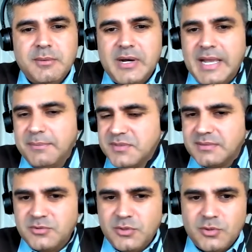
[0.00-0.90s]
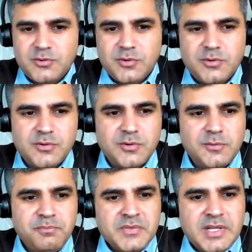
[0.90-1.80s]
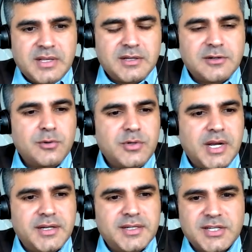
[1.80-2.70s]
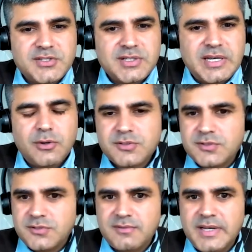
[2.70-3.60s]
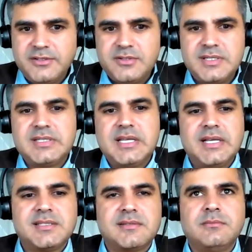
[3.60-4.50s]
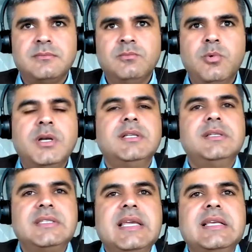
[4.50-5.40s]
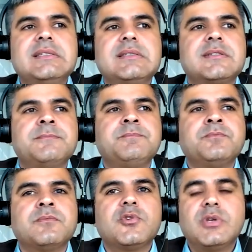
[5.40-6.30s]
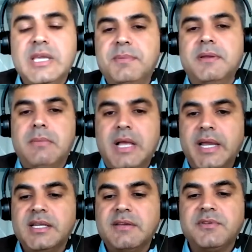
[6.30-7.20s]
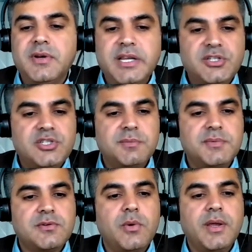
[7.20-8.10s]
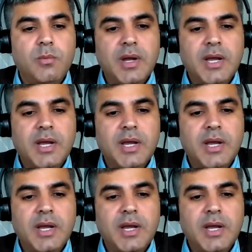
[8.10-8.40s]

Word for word: uh, perhaps, you know, to, to conclude our discussion, I'd also sort of like to discuss what are the things to keep in mind if the relationship is going